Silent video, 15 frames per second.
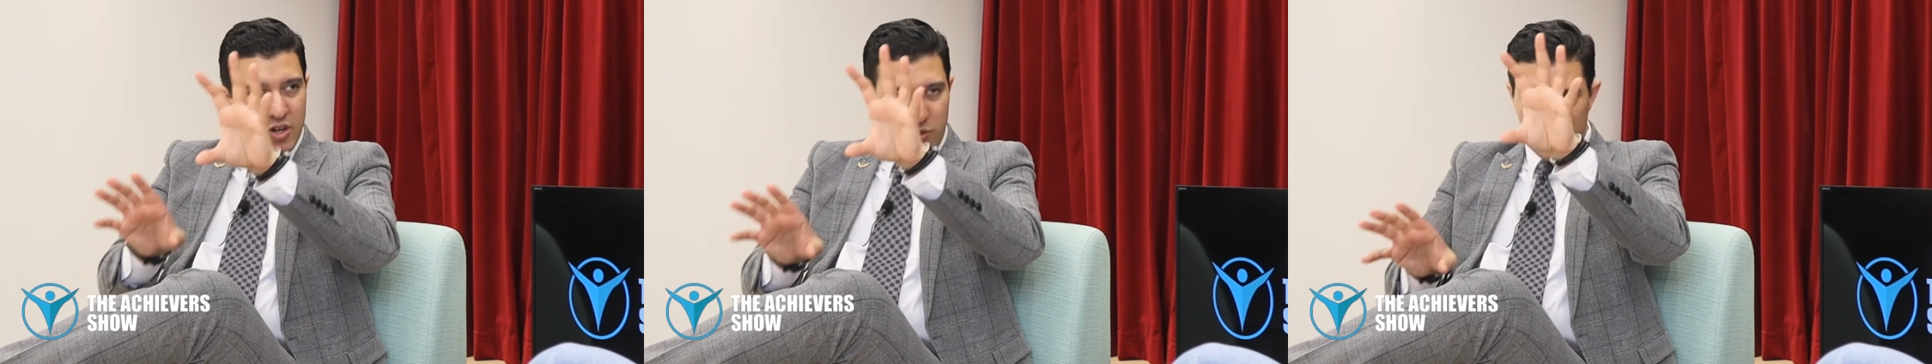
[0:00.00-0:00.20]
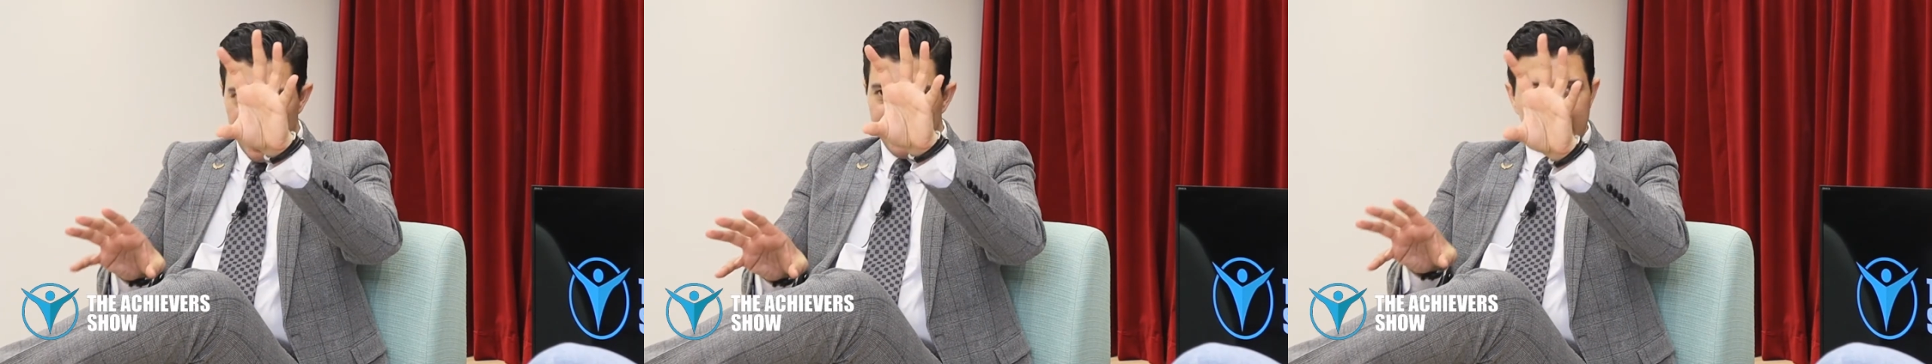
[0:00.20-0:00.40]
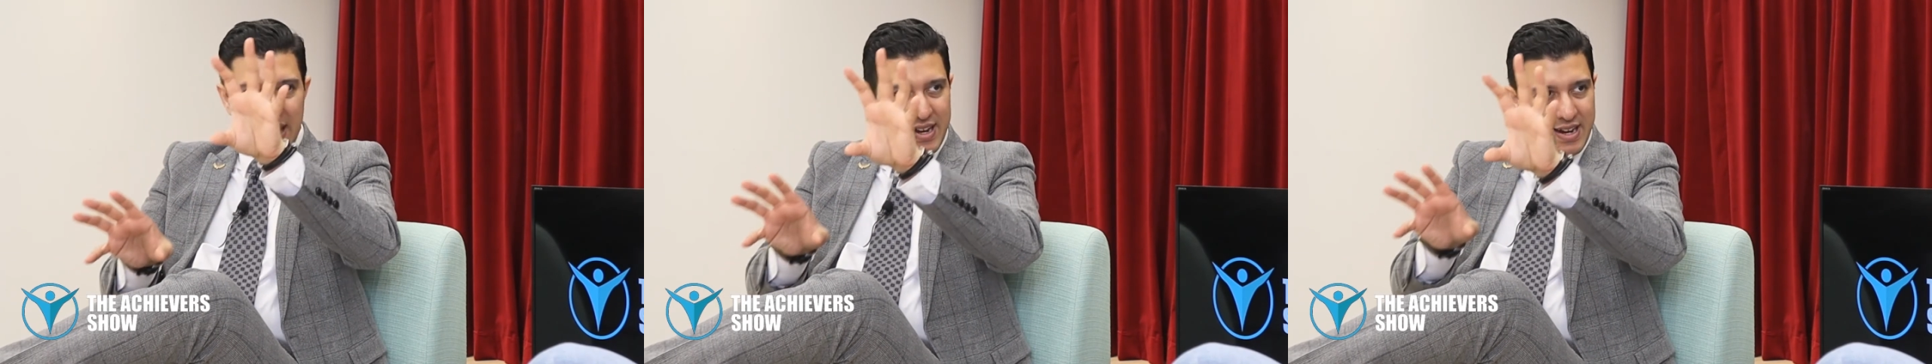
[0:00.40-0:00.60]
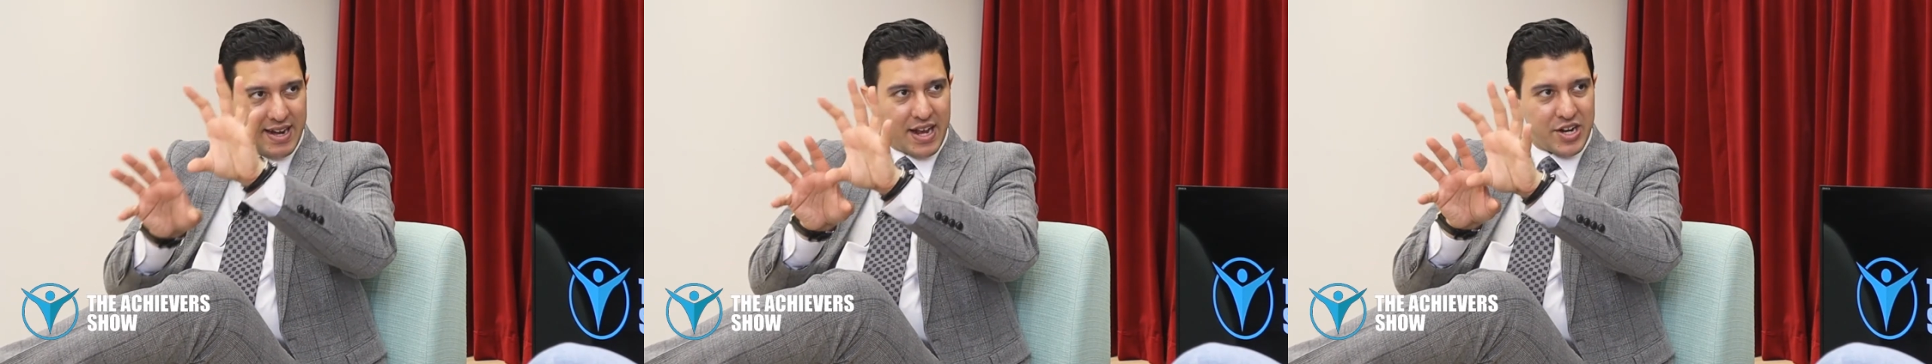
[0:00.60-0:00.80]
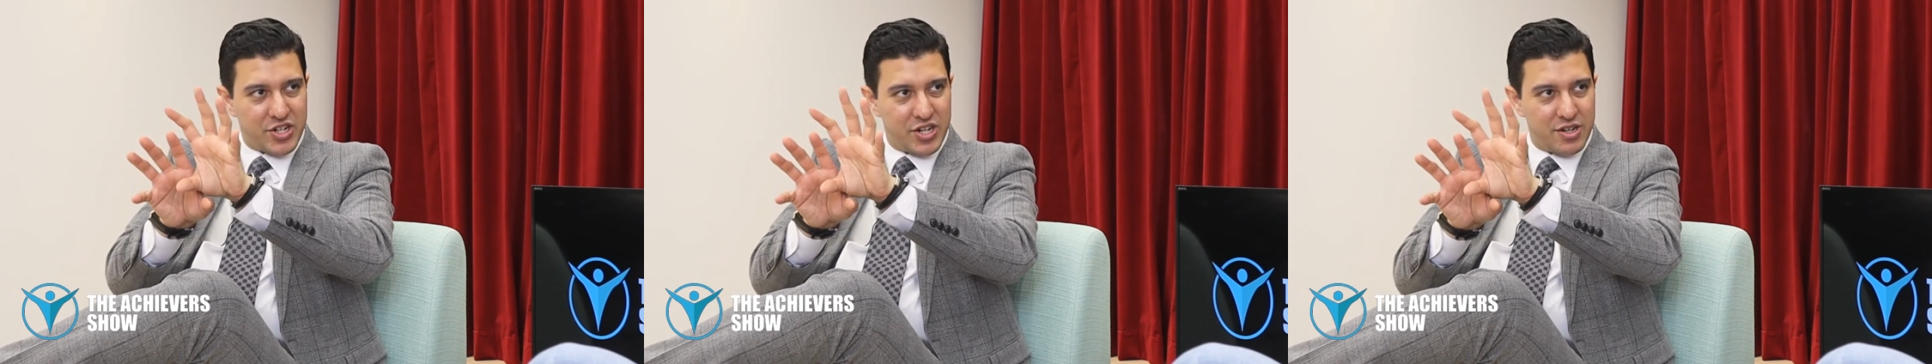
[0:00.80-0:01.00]
creating that
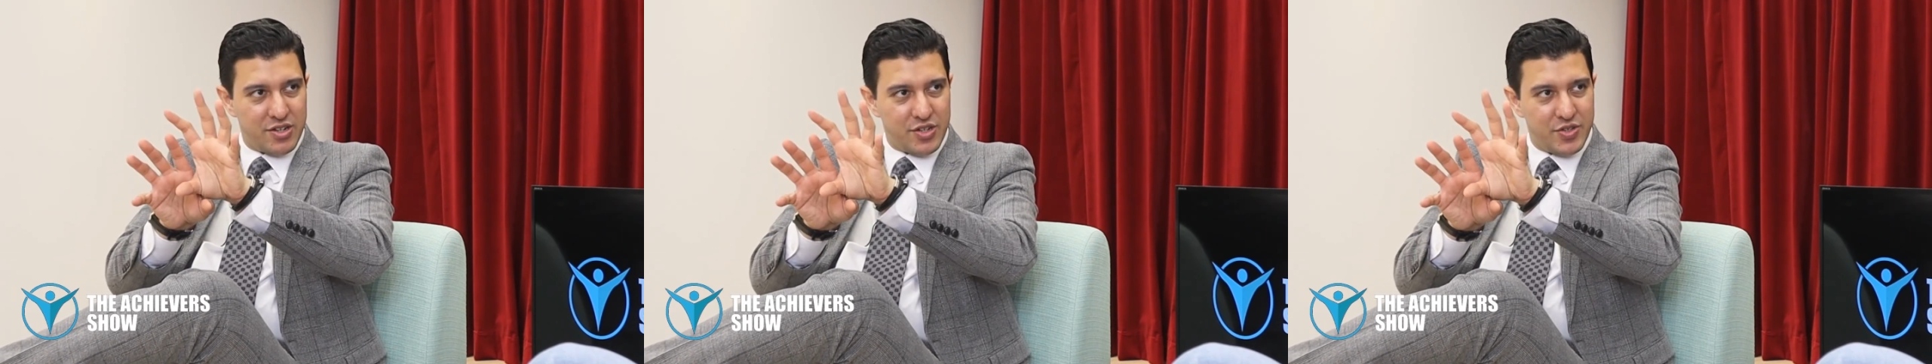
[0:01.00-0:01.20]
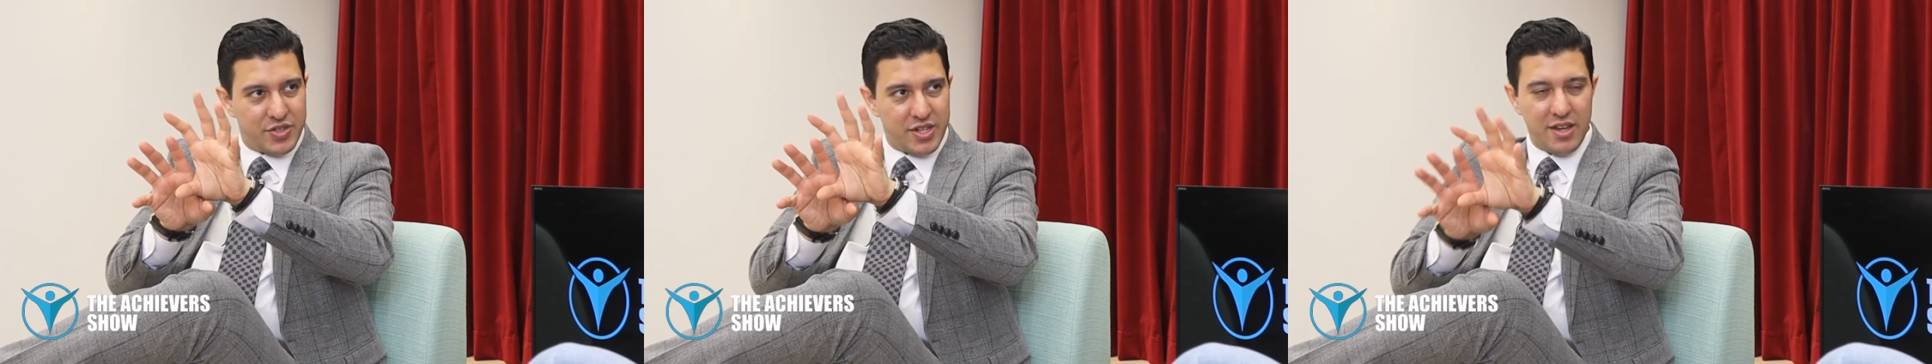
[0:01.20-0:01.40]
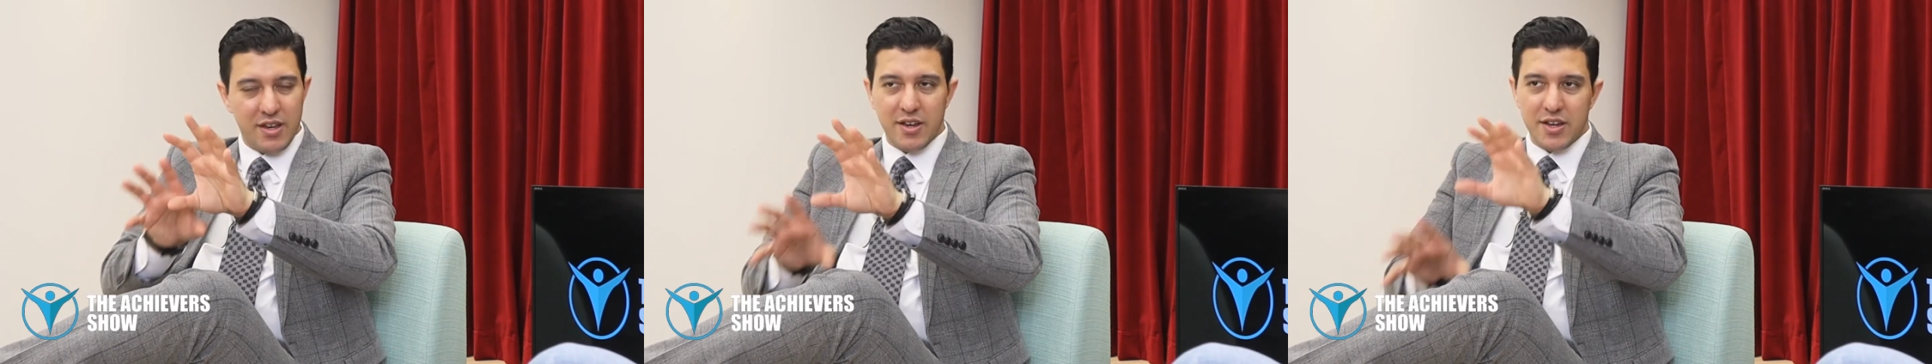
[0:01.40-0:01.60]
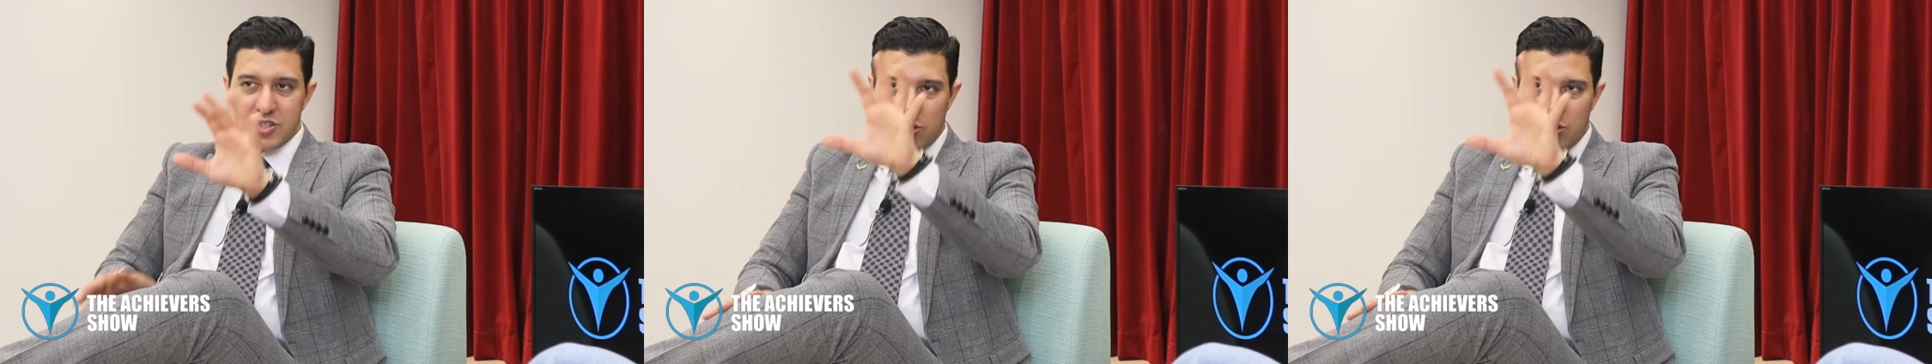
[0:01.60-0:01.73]
connection, you see?